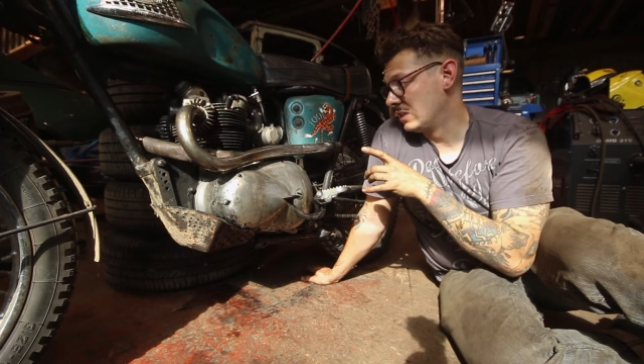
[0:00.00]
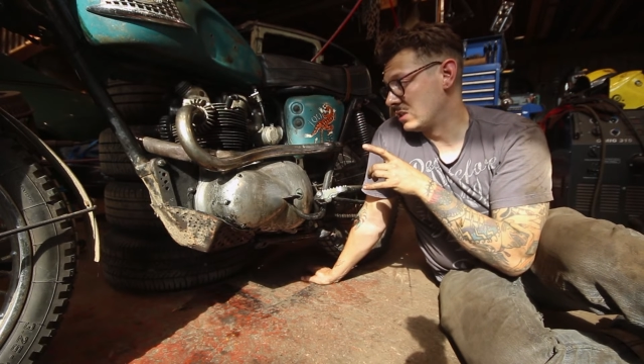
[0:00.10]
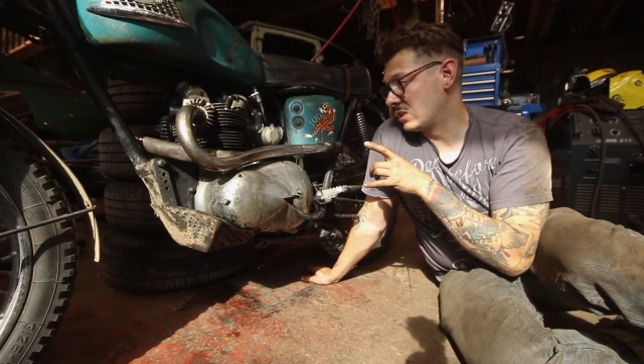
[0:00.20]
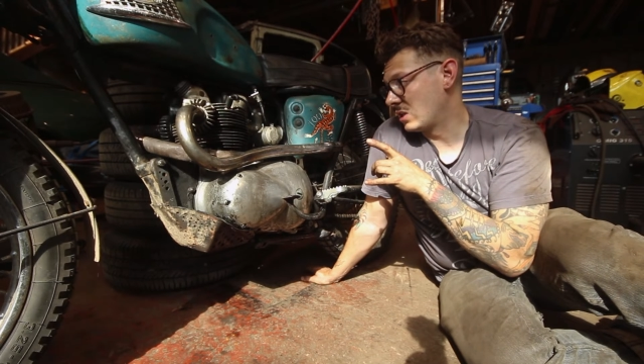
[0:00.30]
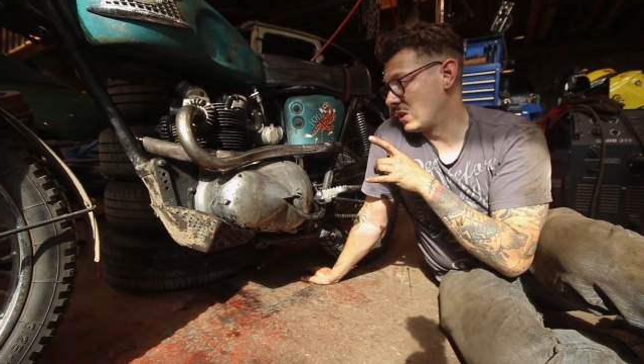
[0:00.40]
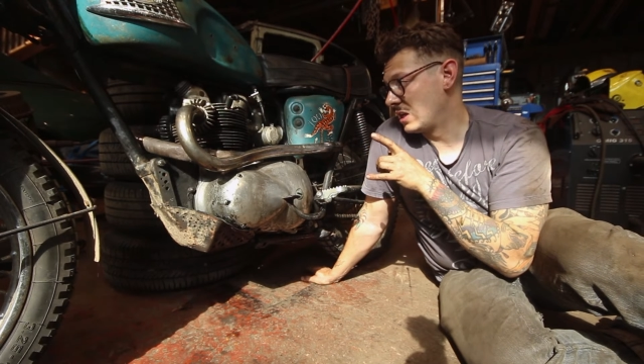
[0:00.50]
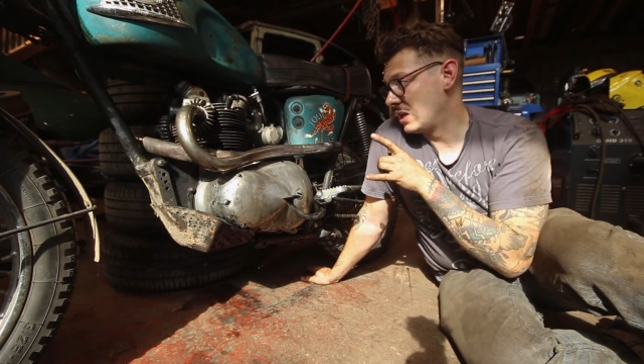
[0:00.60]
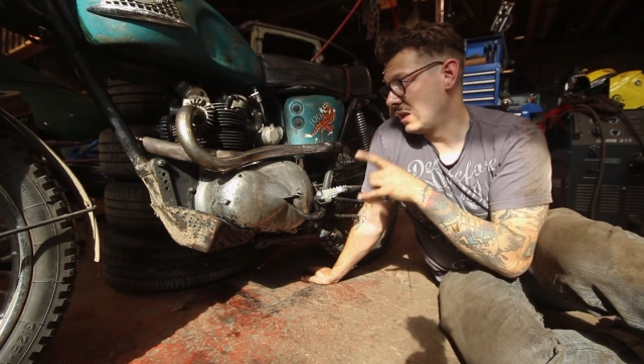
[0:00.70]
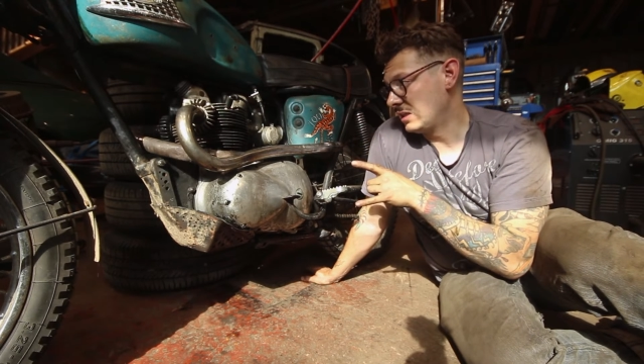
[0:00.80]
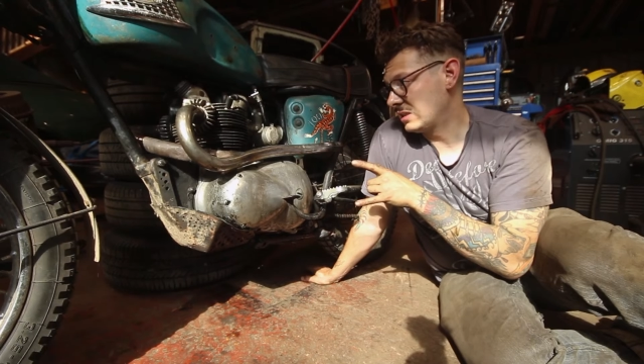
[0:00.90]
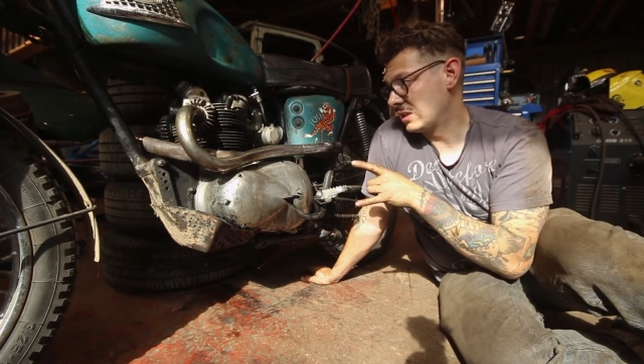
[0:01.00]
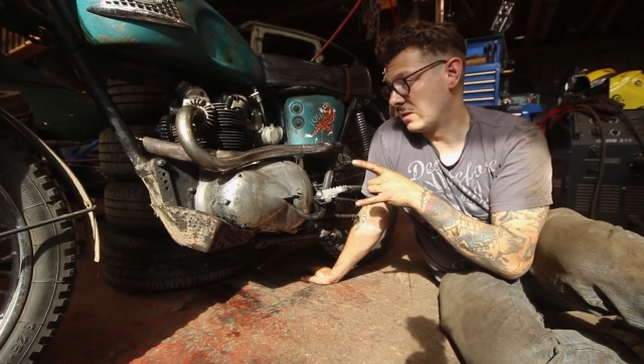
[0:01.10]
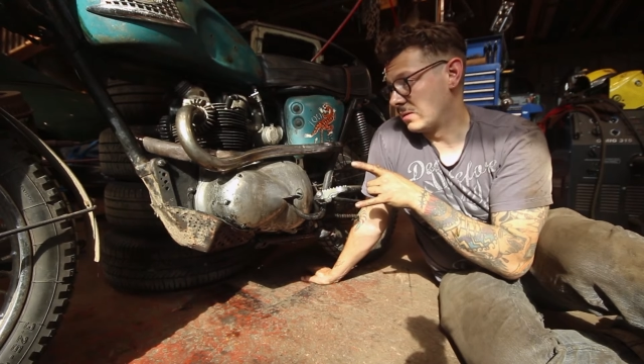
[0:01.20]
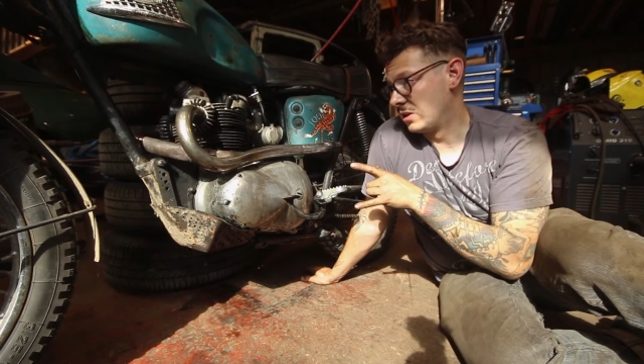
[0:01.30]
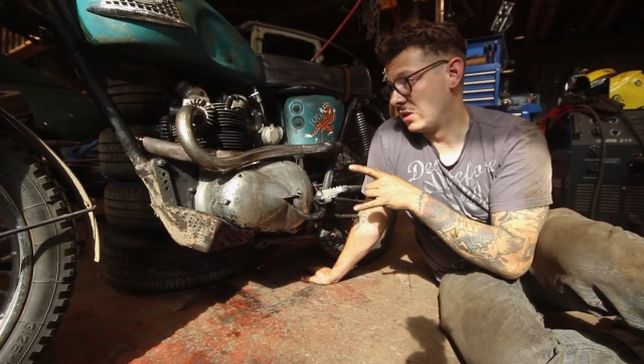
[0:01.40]
So the next thing
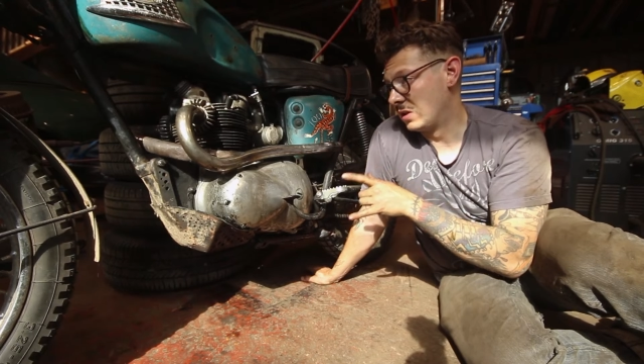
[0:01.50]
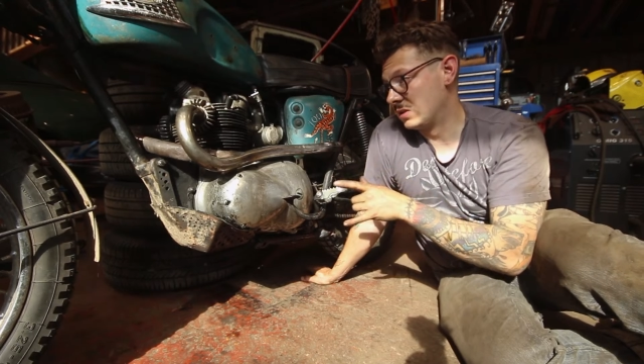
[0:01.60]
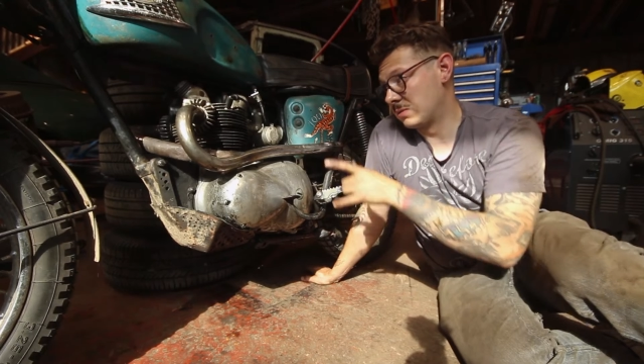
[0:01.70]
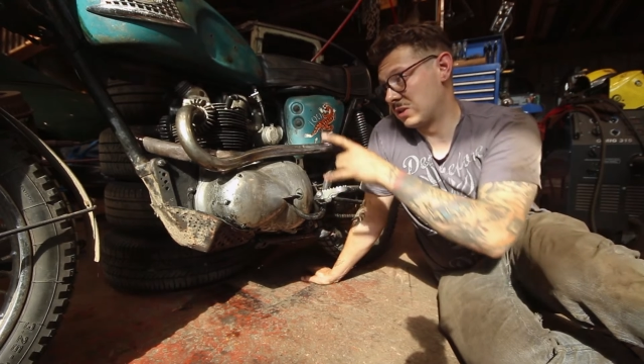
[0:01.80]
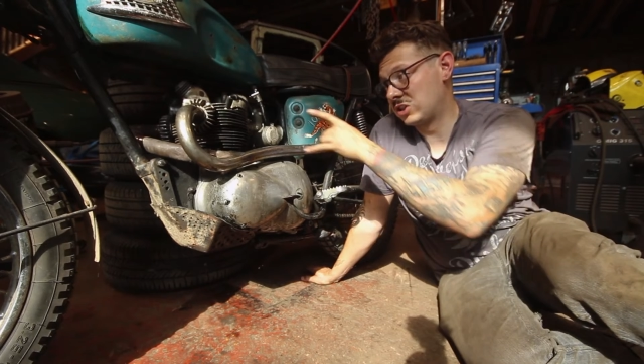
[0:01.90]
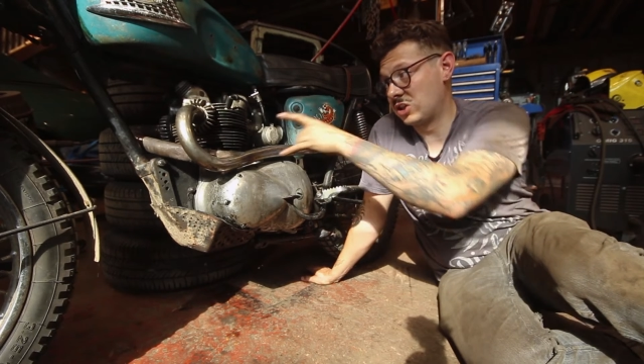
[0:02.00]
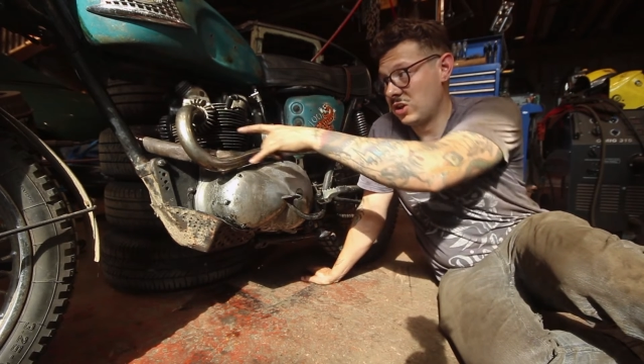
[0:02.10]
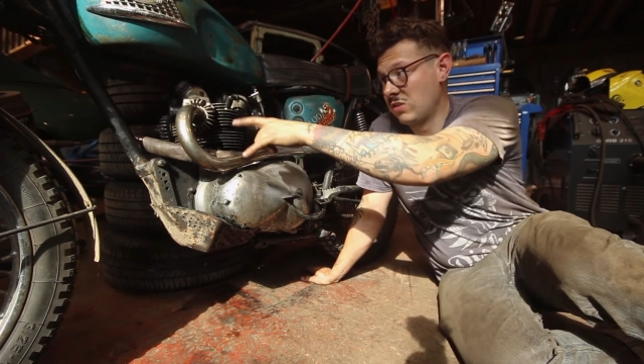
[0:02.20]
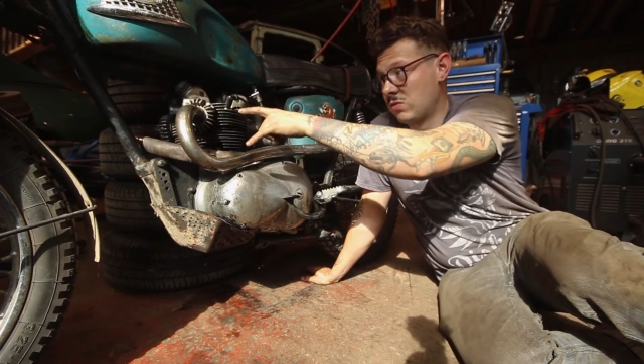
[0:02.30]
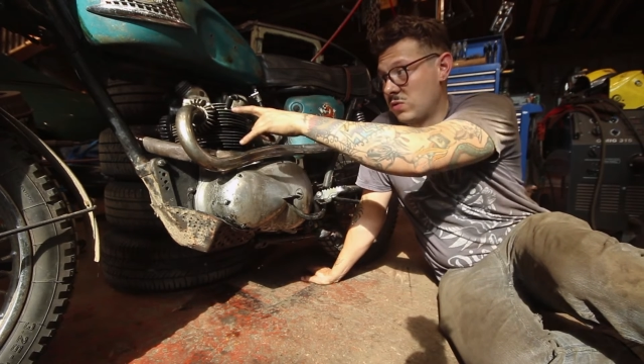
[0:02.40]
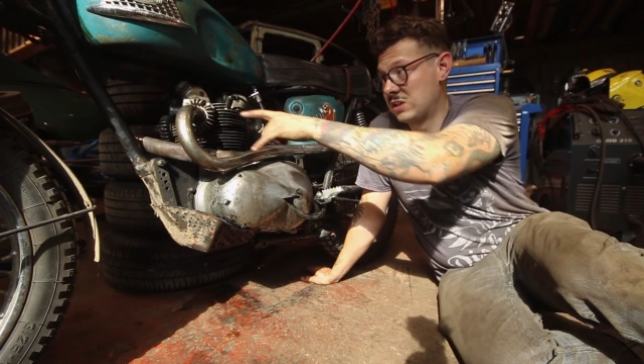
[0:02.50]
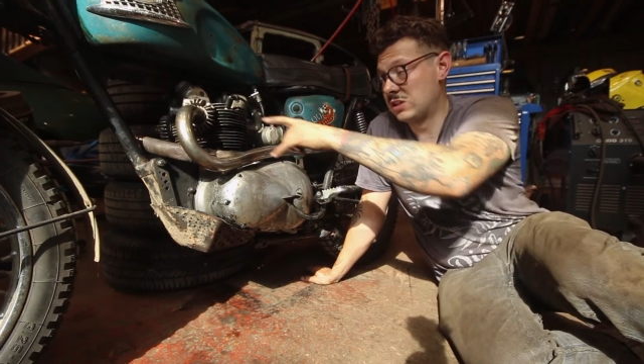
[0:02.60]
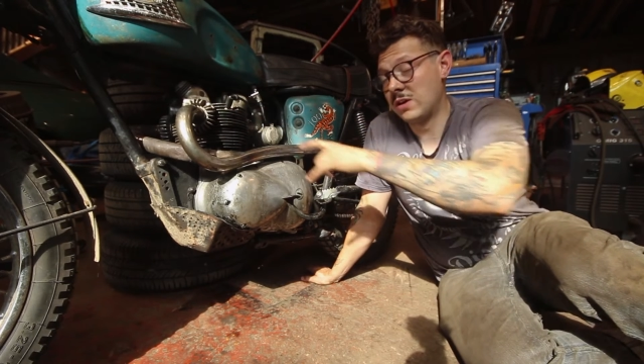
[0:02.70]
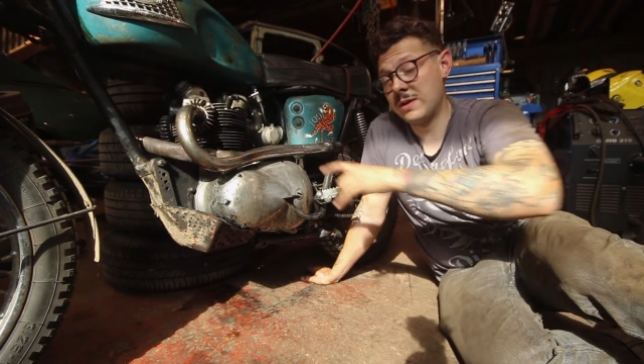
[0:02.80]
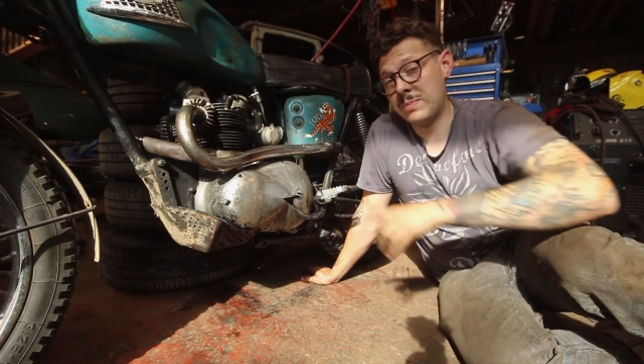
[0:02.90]
I'm going to do is I'm going to secure all
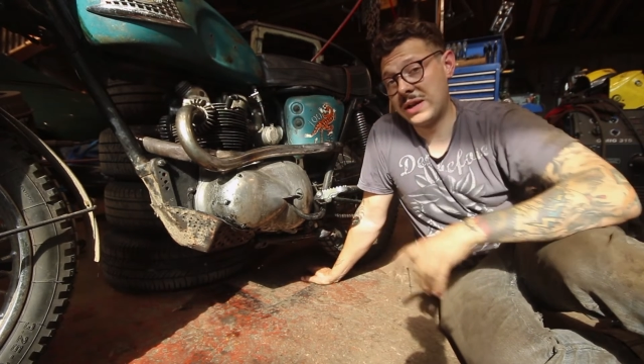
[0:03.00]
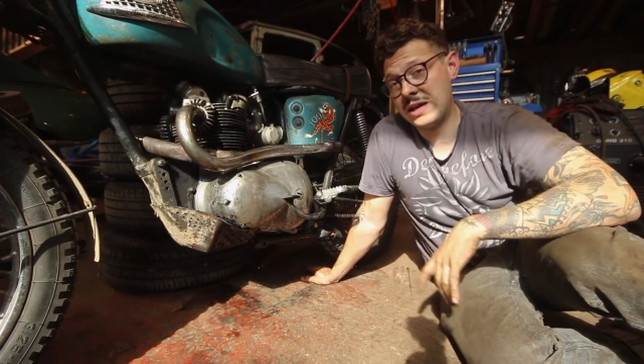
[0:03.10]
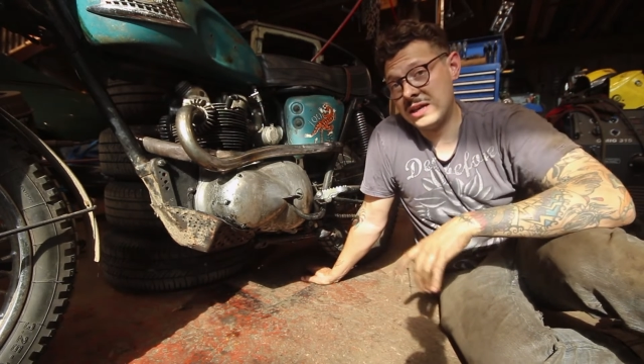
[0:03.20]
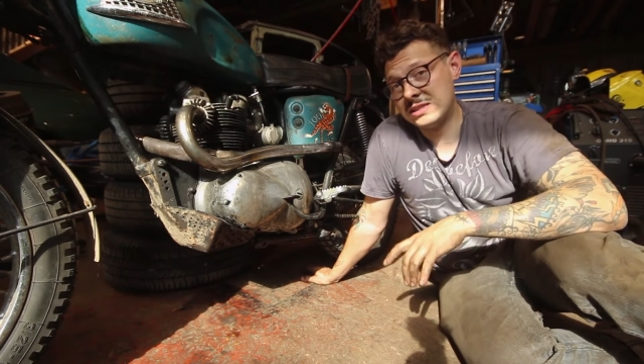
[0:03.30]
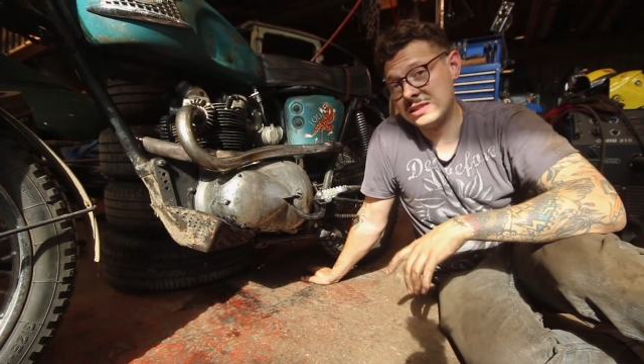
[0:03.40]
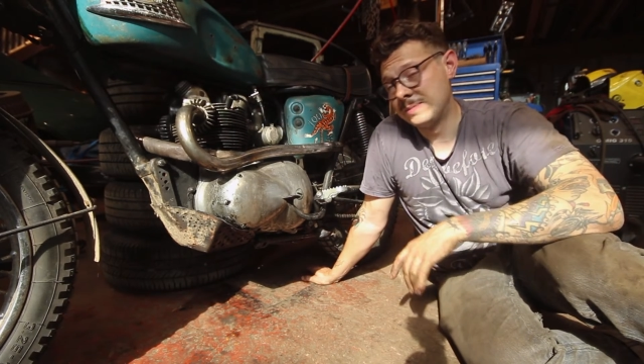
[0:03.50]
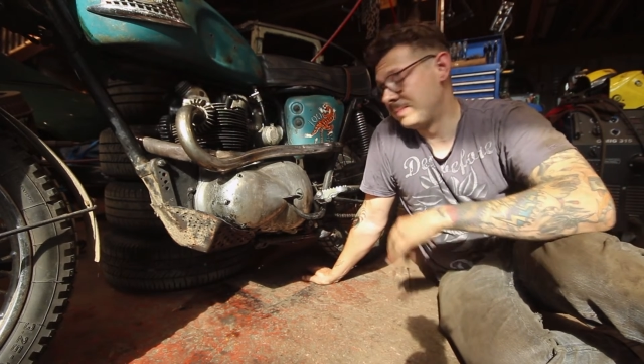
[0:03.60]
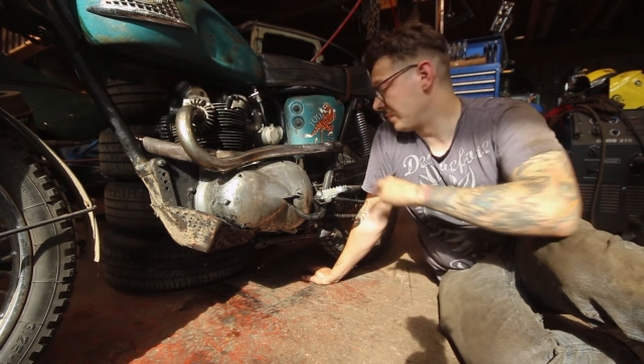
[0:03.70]
this lot in place,